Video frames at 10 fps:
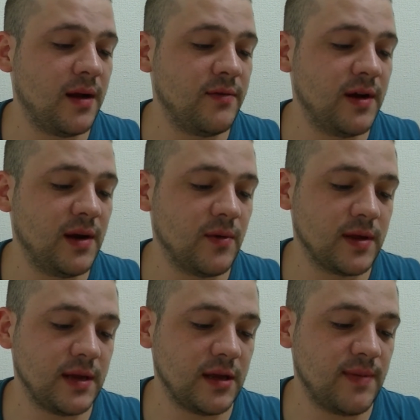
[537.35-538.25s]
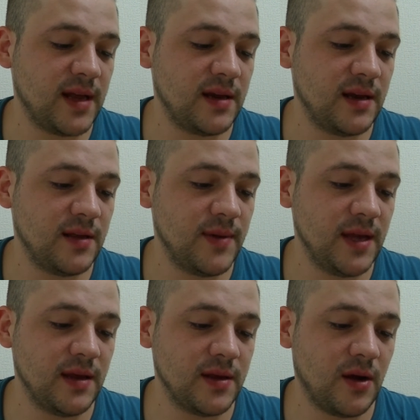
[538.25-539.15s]
really wasn't expecting it to be
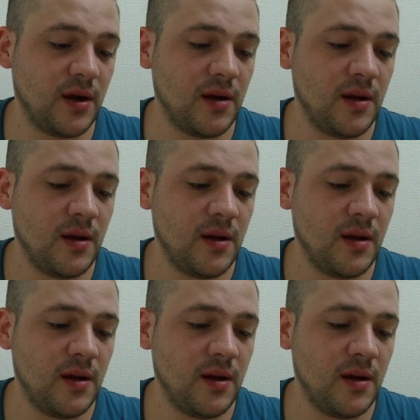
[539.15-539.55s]
this hot.